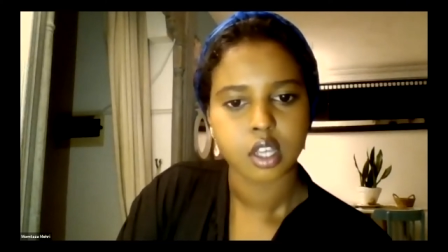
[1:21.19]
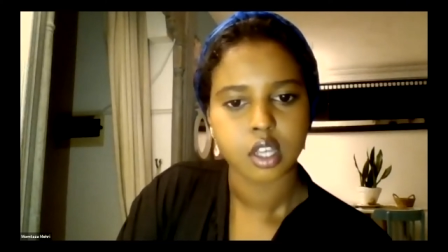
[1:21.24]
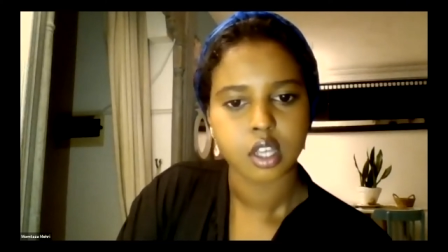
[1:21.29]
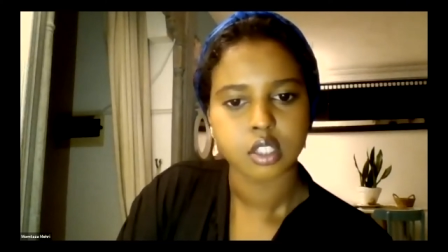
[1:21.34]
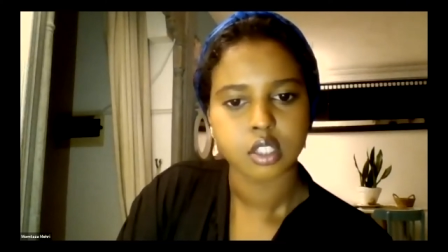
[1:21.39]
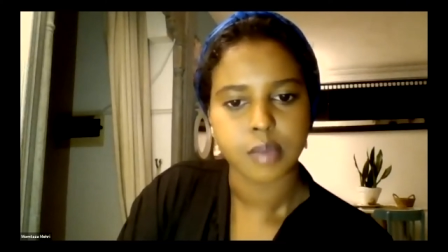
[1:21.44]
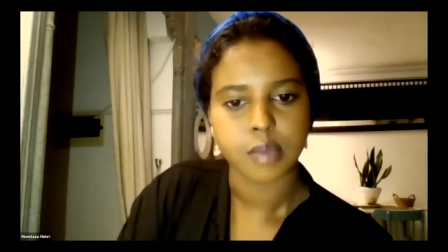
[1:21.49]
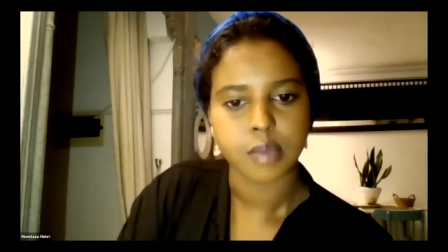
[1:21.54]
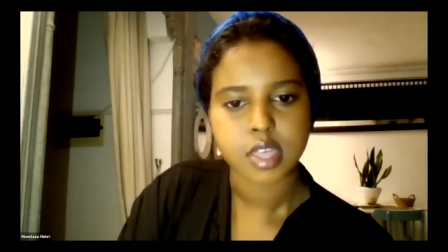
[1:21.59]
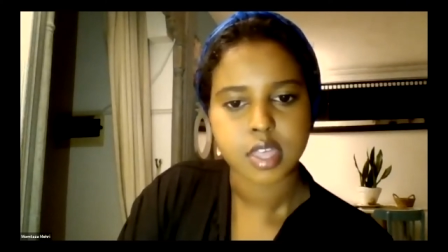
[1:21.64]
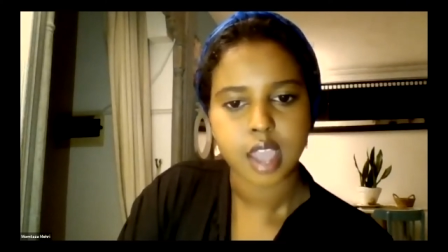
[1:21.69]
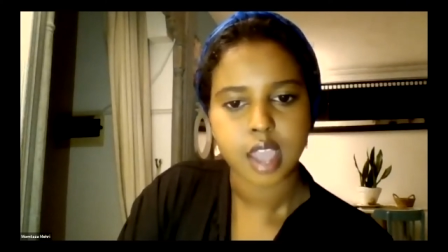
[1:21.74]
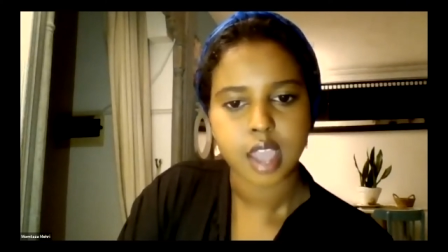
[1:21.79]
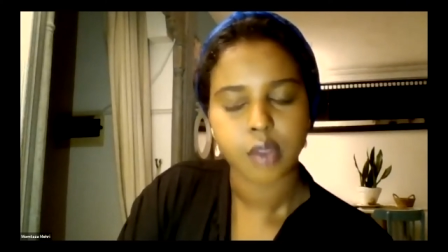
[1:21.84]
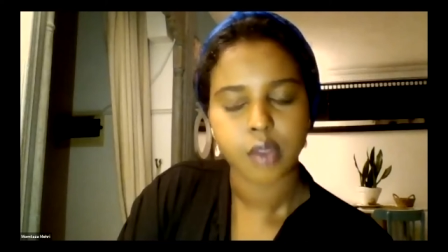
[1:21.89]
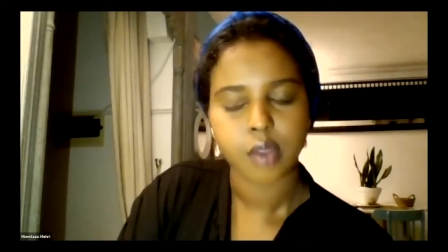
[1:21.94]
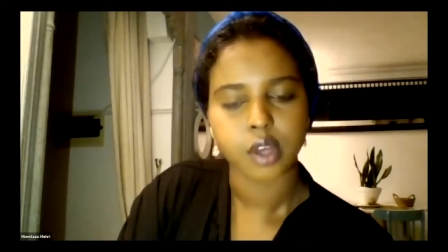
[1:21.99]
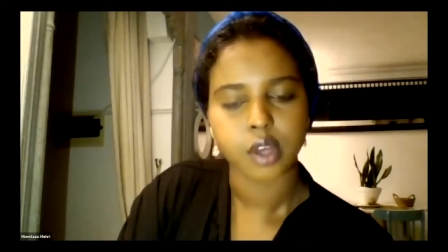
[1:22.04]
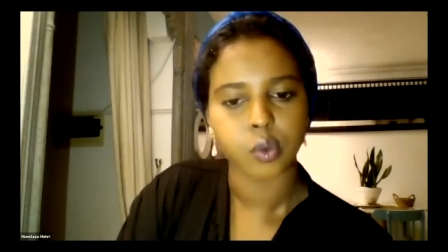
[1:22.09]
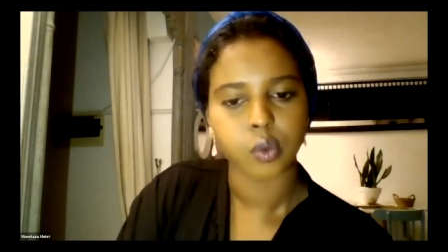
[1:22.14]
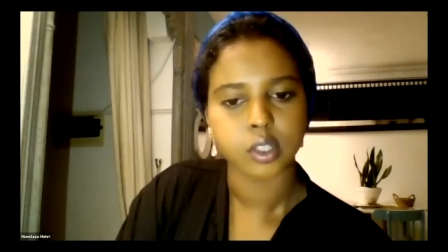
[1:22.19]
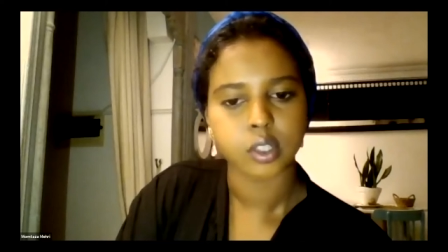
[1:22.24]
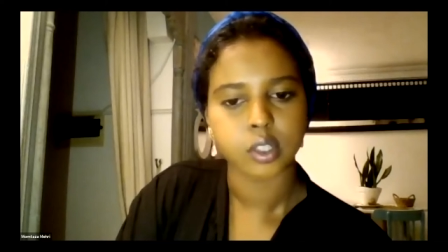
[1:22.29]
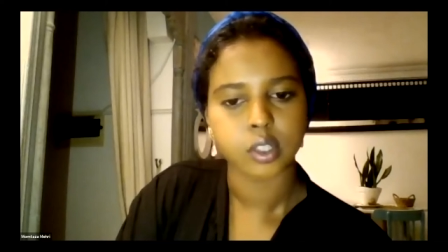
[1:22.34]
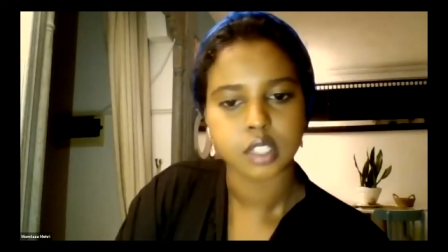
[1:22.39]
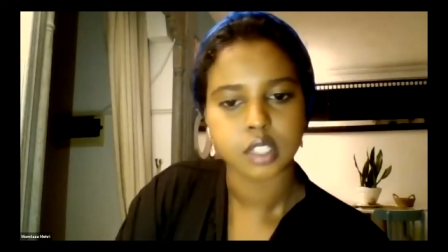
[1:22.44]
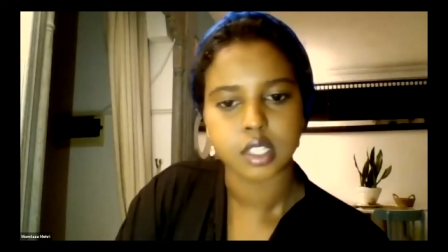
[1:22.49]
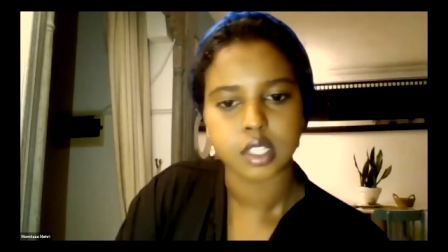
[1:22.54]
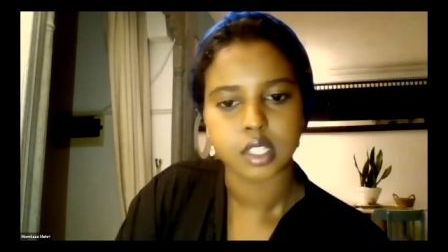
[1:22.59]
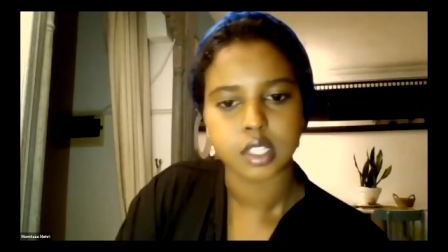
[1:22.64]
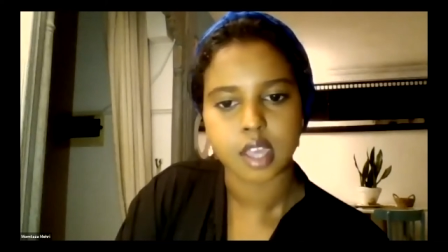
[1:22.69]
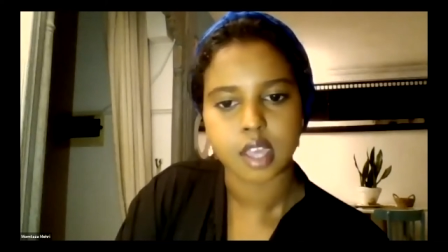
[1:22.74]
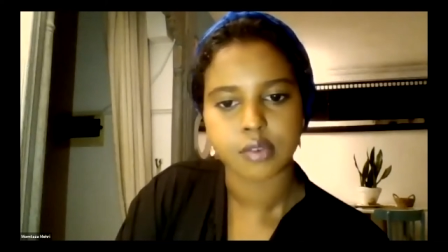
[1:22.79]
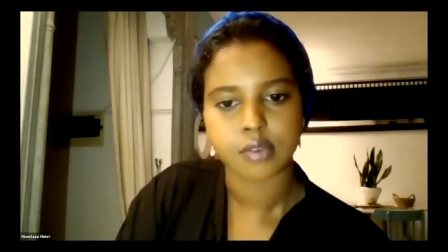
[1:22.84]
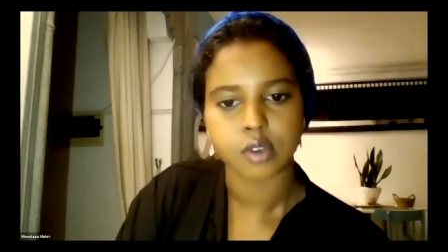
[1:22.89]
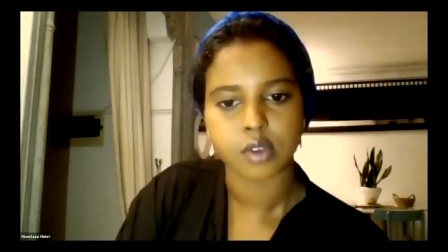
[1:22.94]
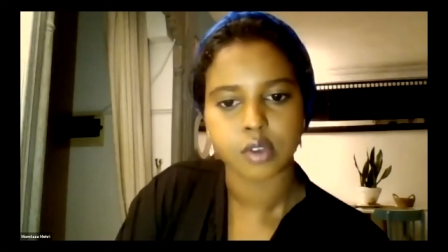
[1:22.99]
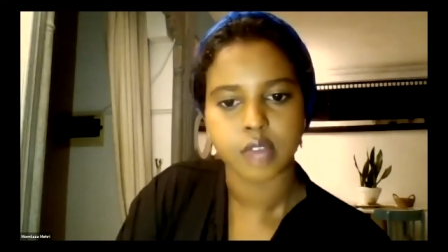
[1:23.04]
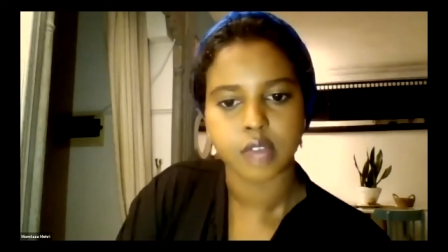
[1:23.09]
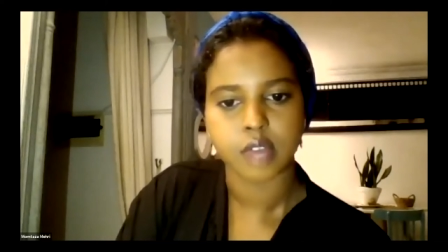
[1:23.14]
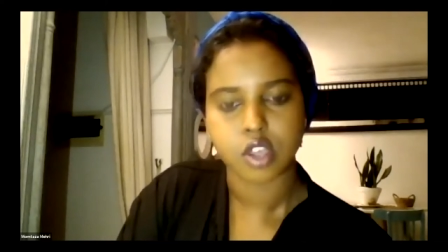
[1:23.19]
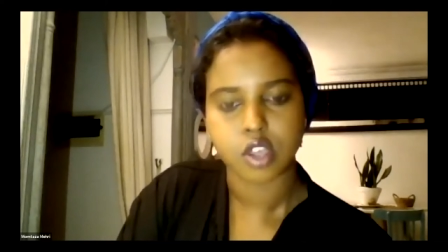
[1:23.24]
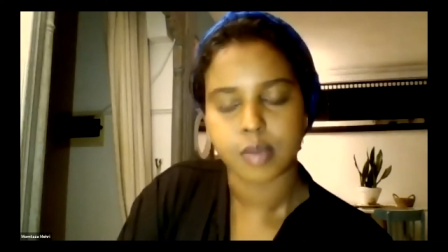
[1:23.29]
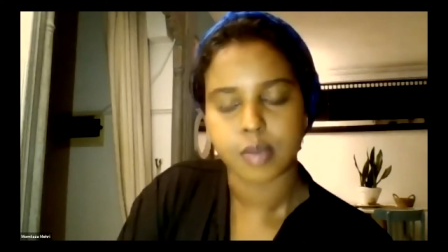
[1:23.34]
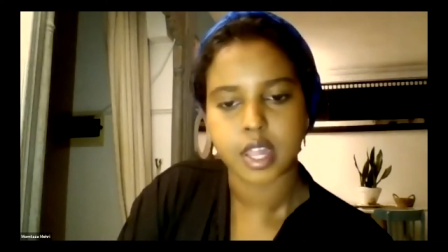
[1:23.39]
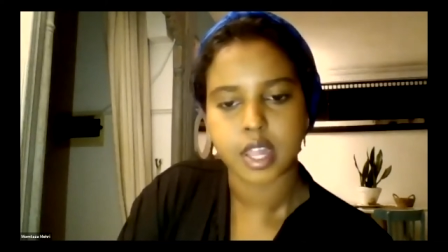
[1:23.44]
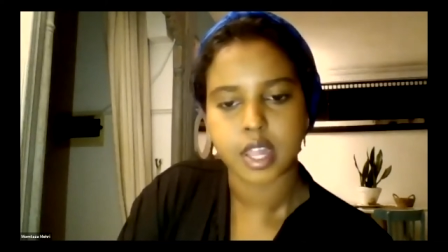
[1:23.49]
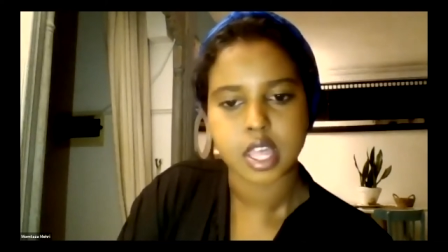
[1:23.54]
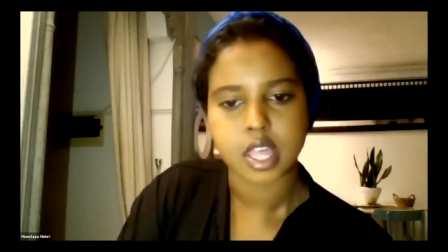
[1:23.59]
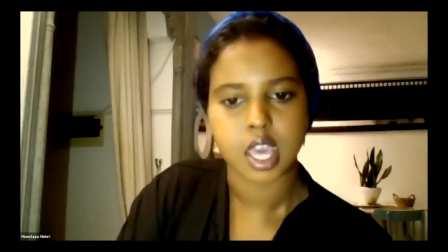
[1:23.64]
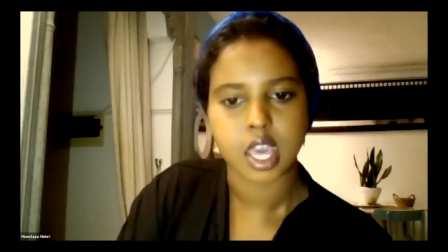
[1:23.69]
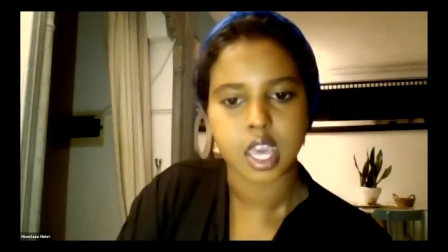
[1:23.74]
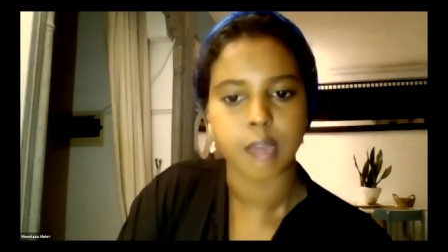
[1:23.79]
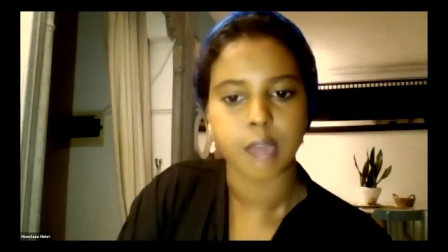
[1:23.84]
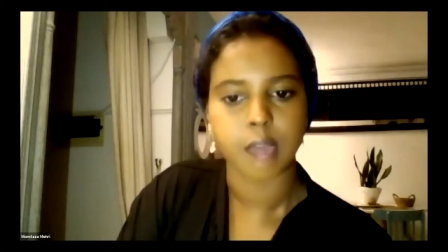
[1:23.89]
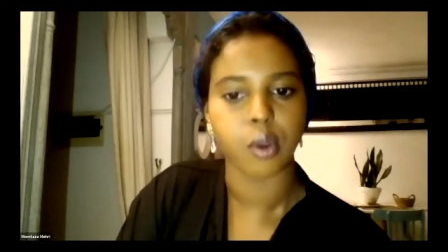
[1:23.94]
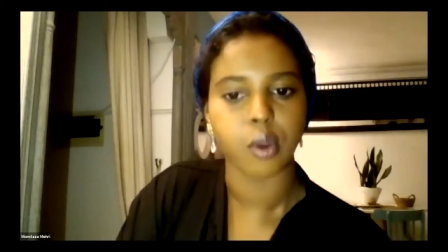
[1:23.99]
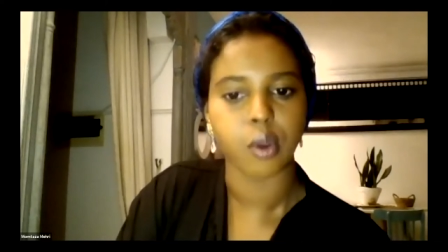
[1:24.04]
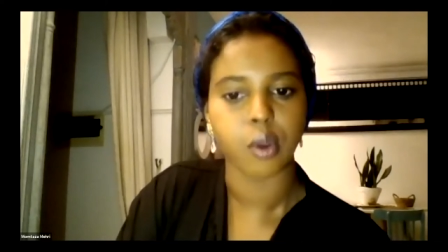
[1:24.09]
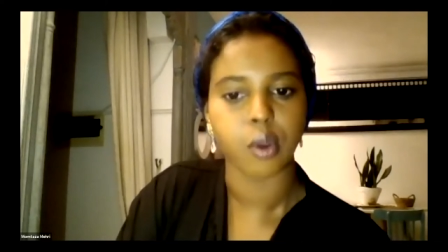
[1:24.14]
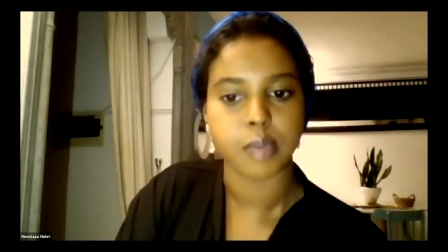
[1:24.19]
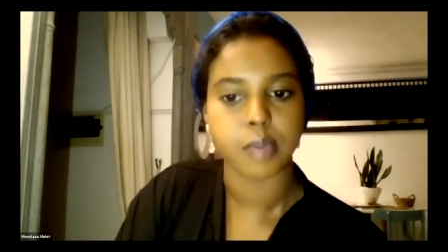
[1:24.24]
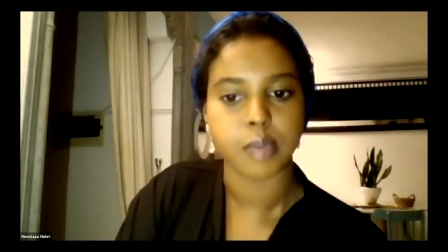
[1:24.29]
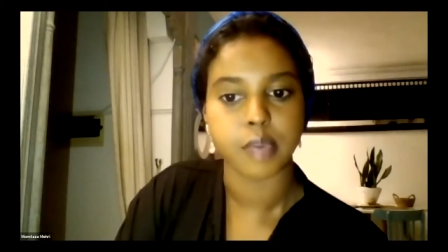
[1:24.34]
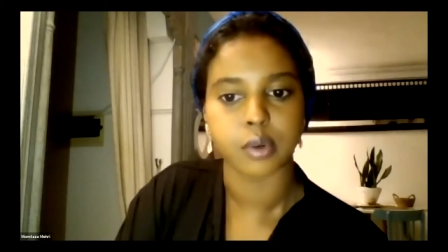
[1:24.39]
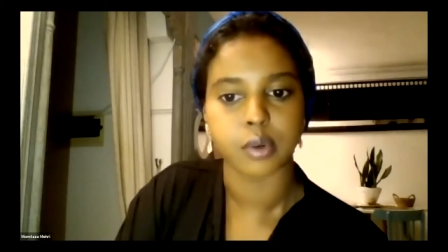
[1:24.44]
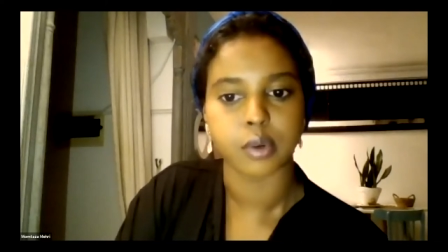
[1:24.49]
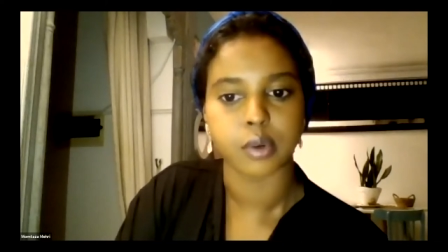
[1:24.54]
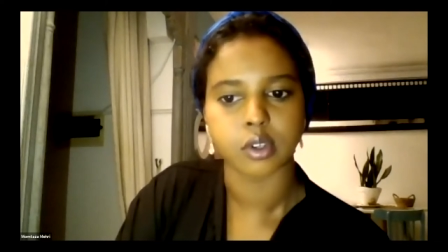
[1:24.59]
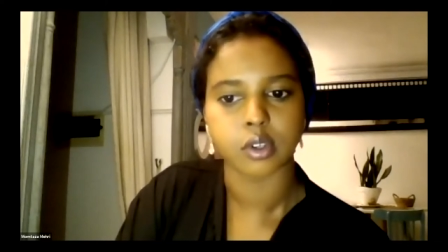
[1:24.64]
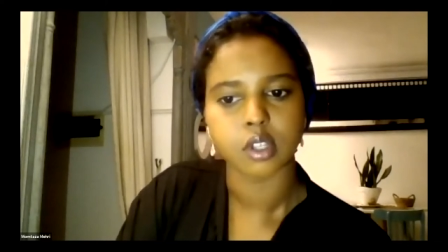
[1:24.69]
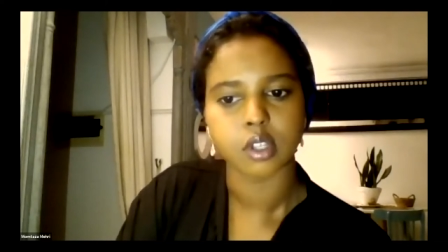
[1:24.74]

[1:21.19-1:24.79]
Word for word: to bestow the unwanted gift of legibility upon the people.